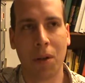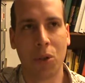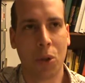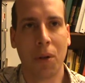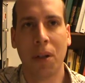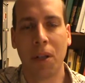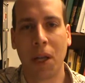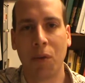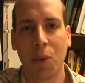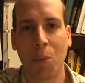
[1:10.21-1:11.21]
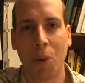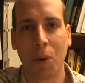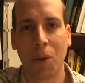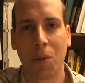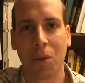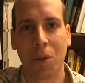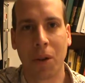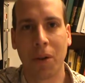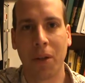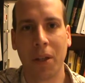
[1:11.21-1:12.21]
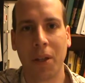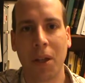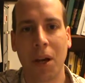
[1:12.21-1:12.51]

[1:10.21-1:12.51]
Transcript: journey gave you more clarity